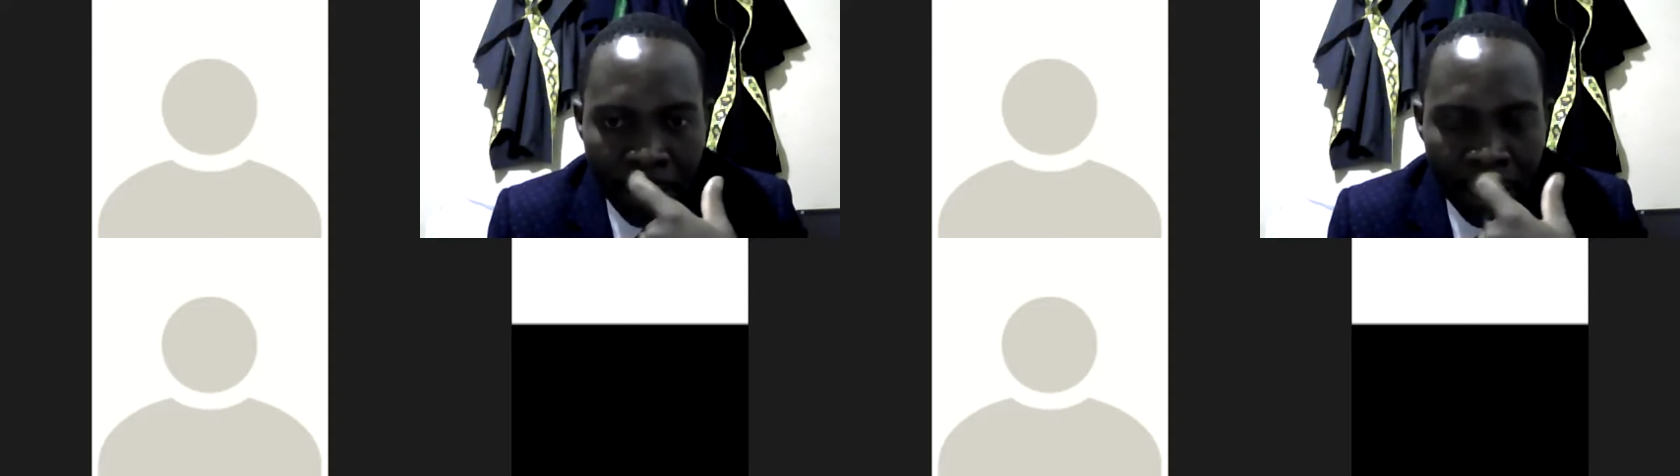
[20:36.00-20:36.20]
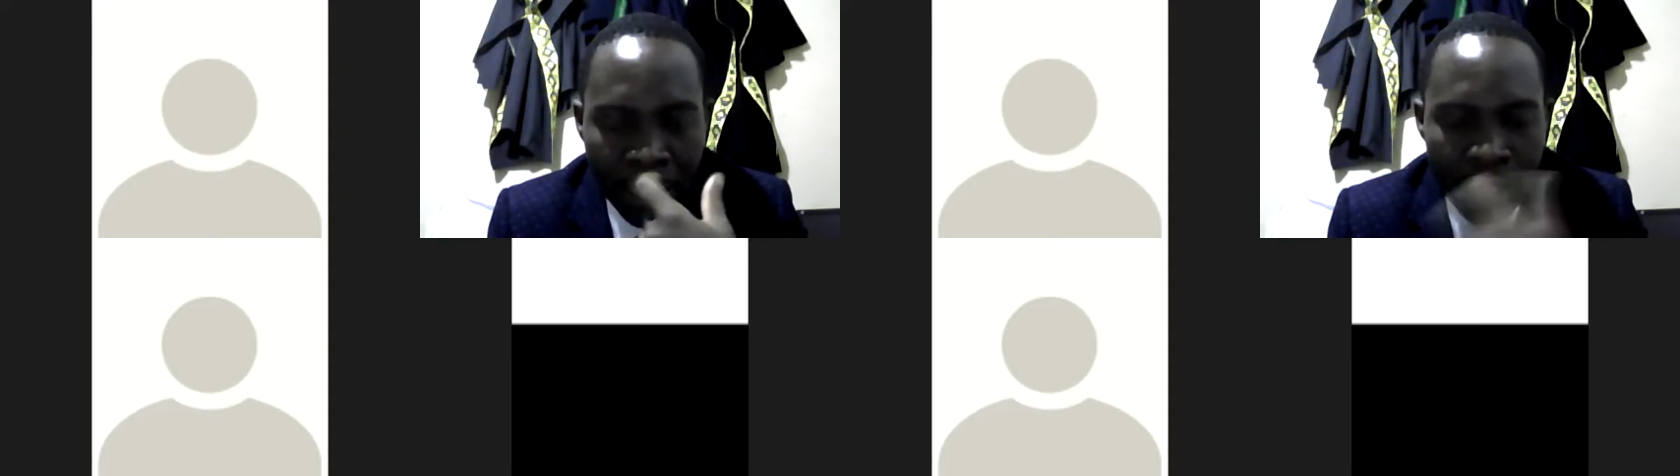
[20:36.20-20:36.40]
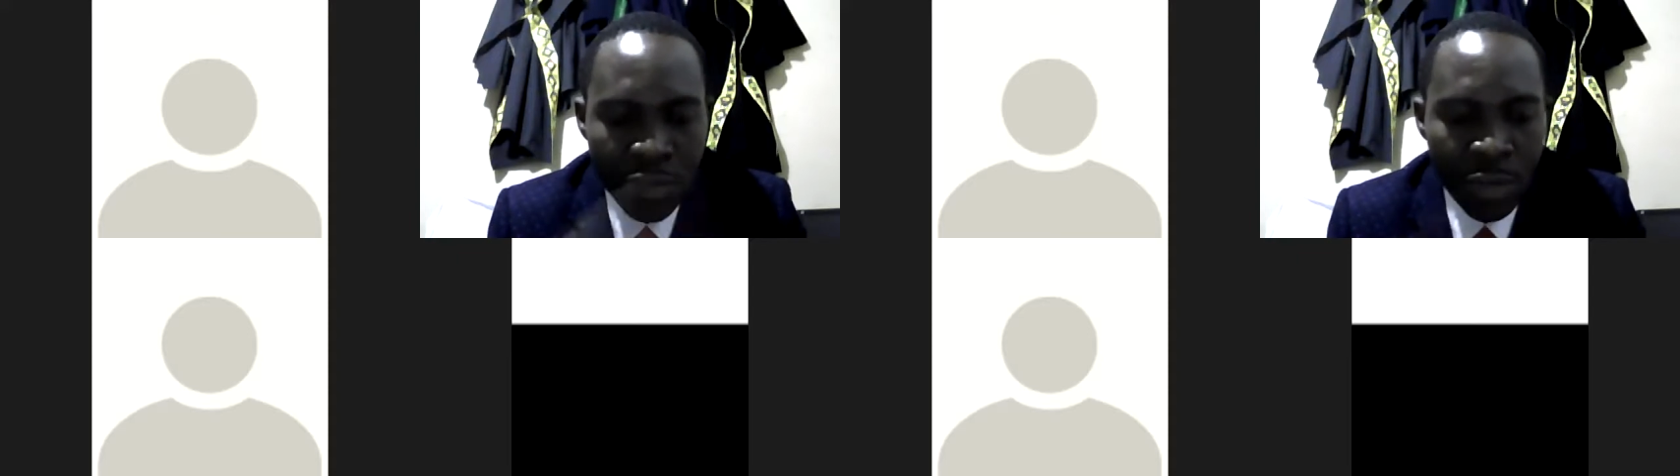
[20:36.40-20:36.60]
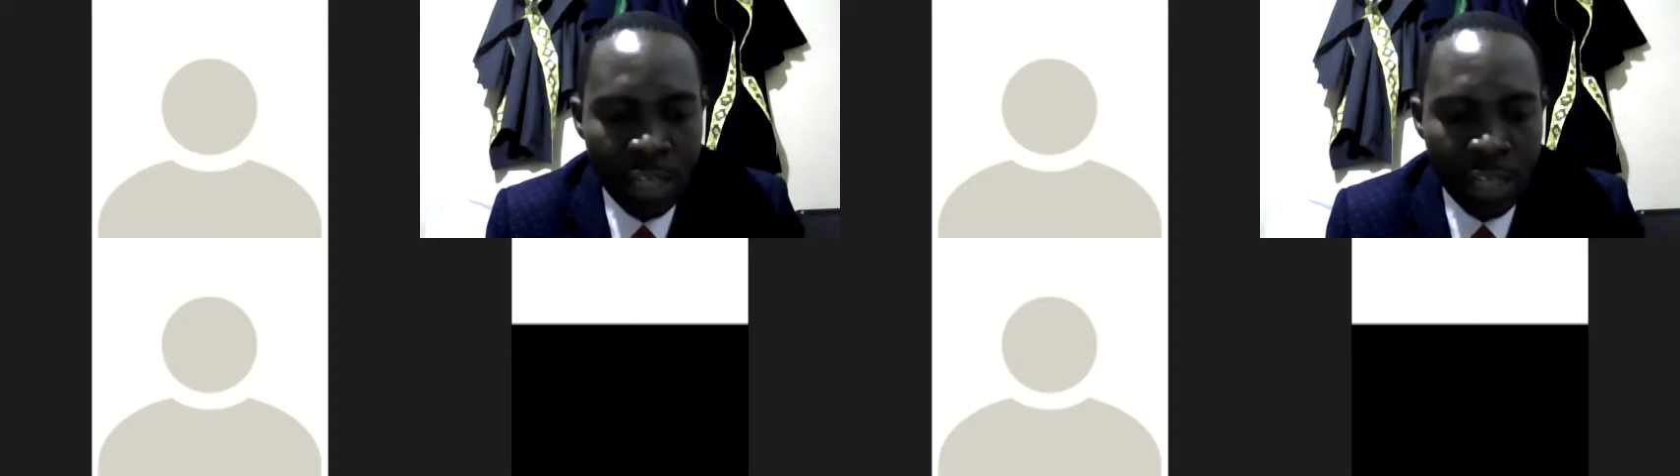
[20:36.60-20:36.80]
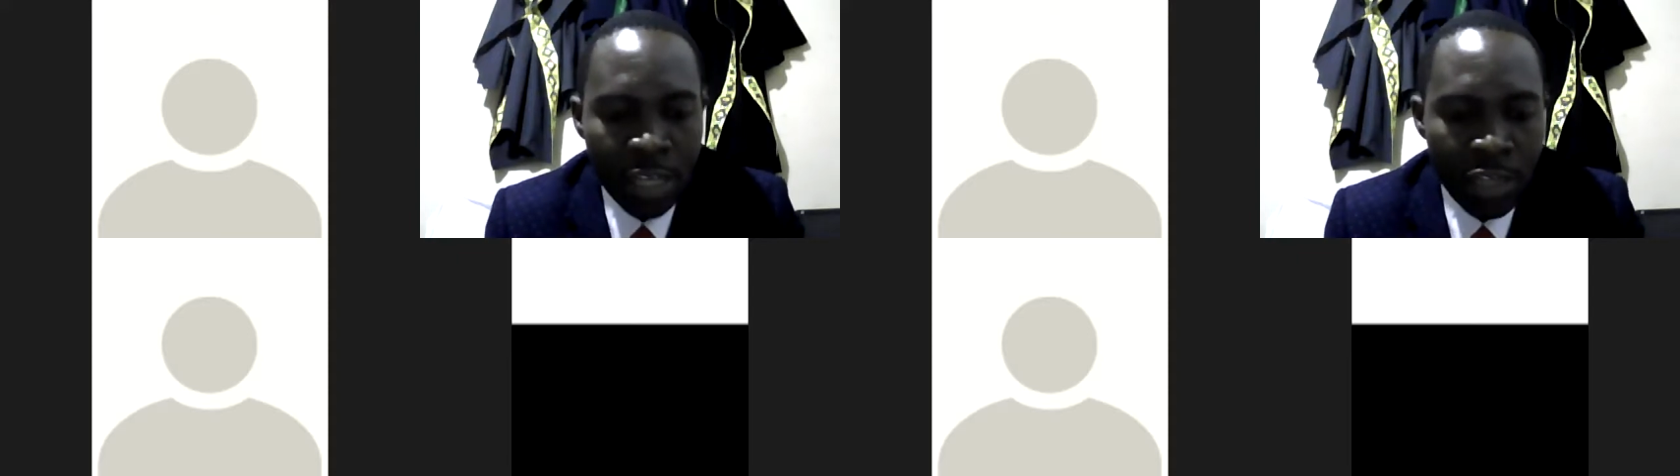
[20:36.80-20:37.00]
Let's look
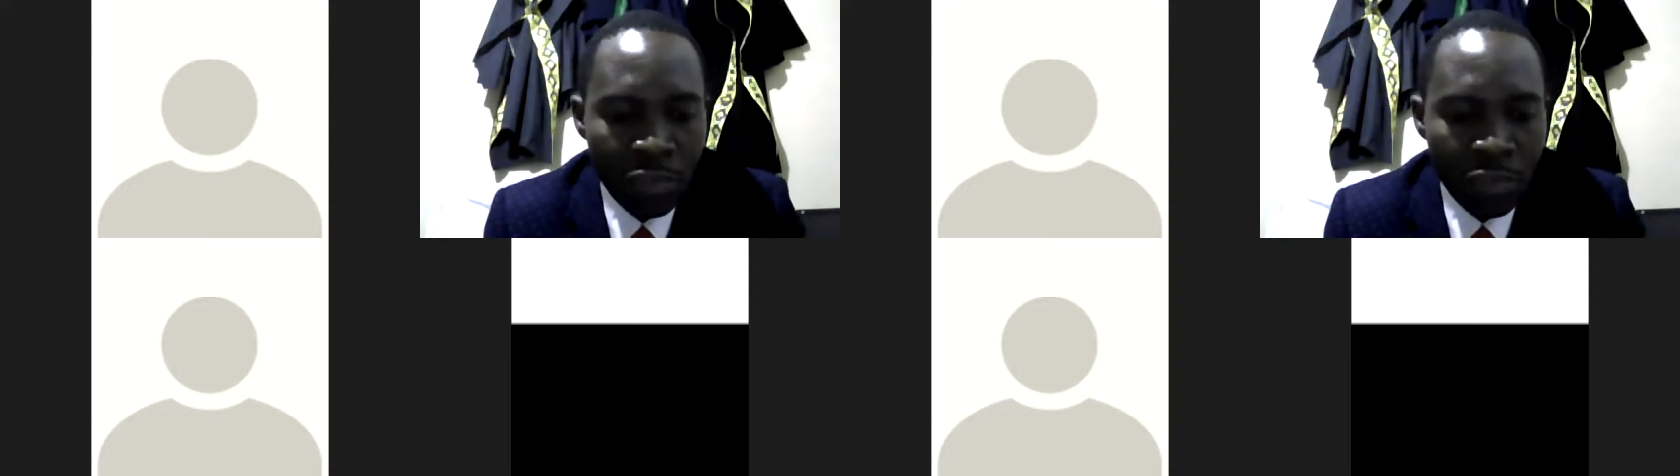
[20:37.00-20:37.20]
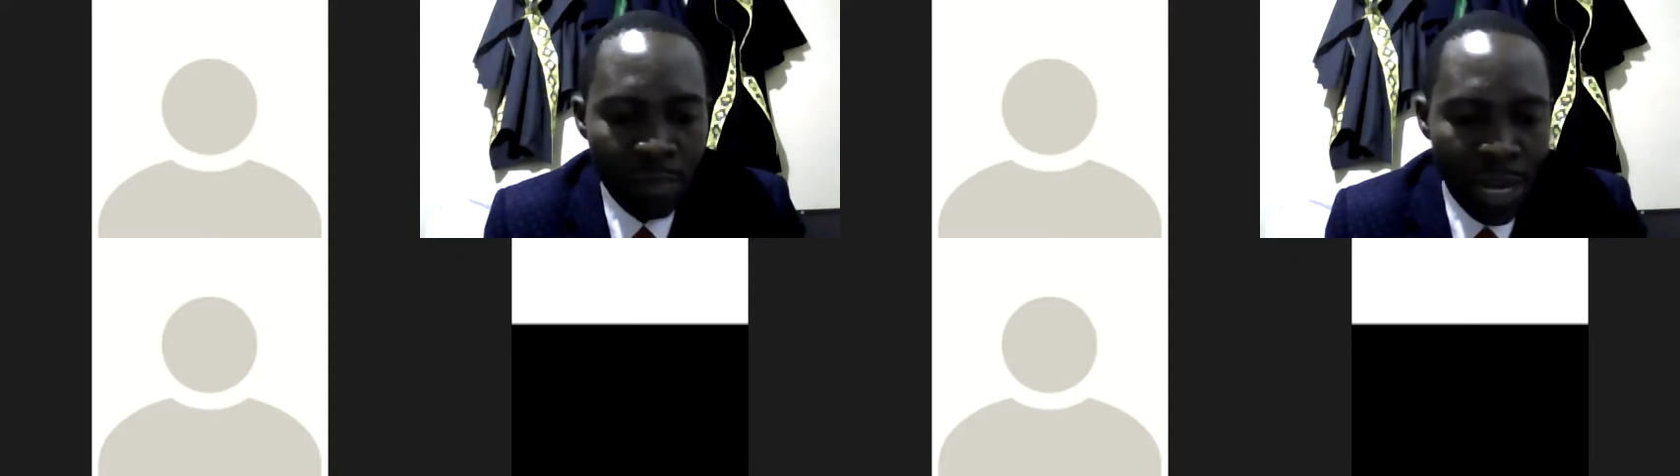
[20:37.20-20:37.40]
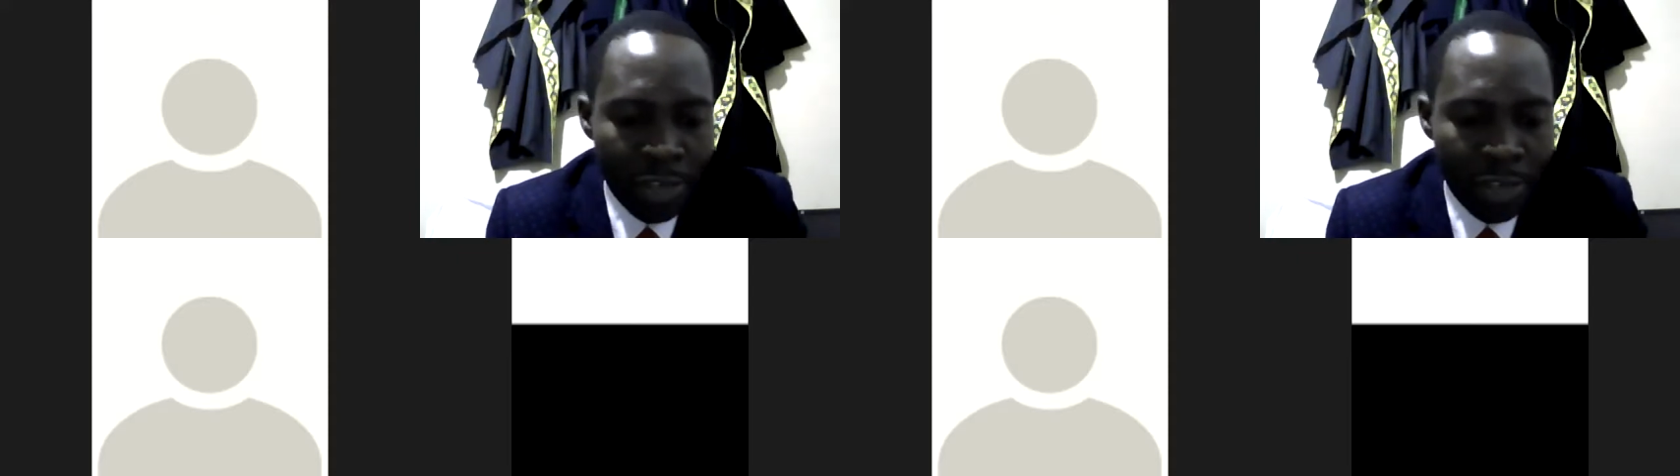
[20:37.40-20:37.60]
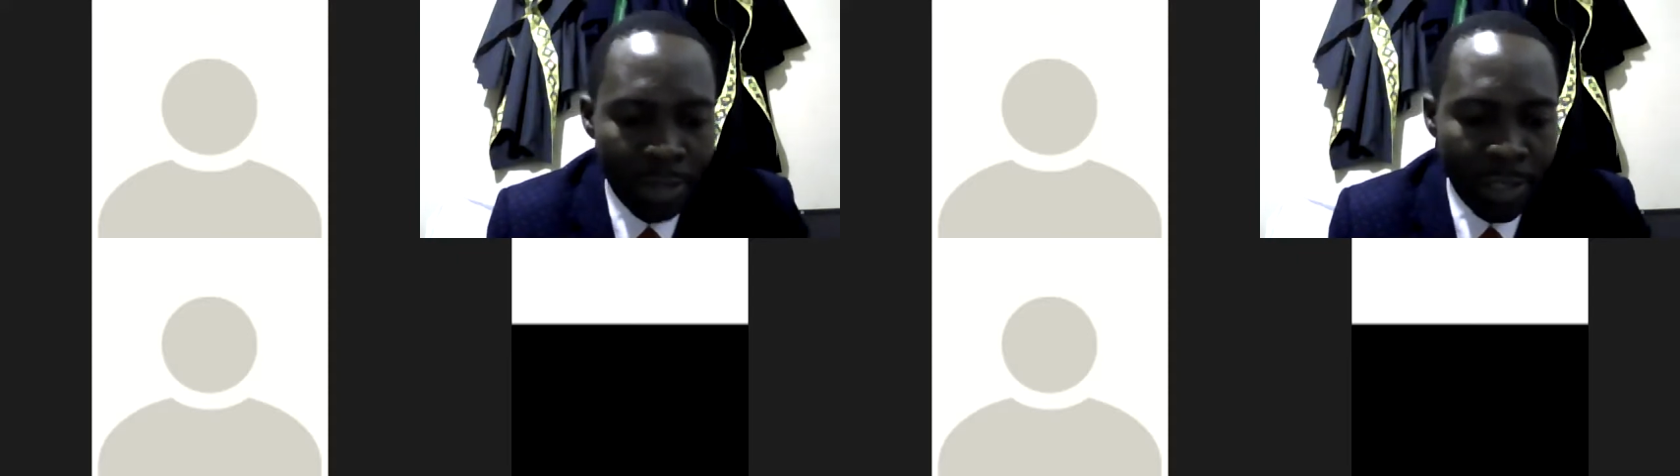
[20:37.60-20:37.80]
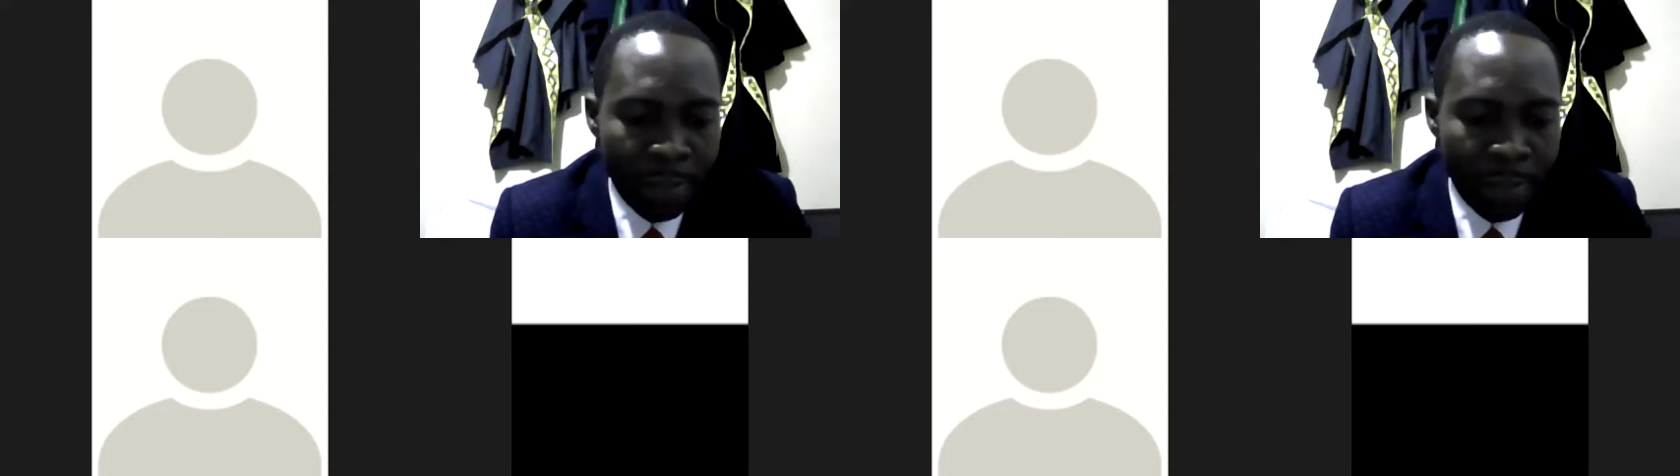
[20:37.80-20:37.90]
at classroom management.